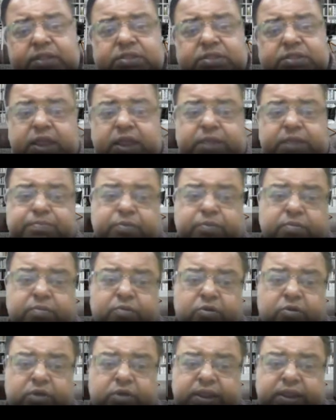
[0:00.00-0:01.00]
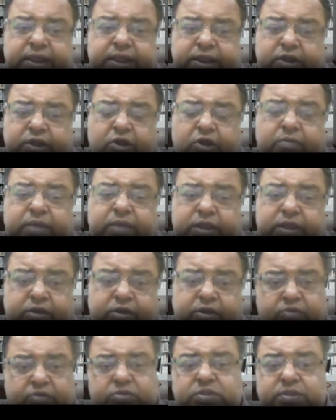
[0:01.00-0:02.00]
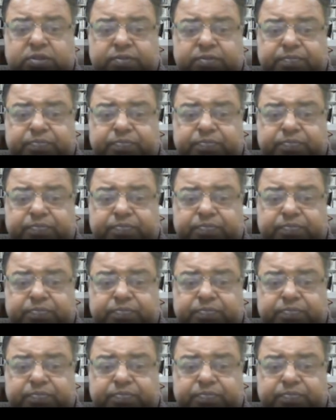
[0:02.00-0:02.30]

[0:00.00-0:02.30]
that promote economic growth,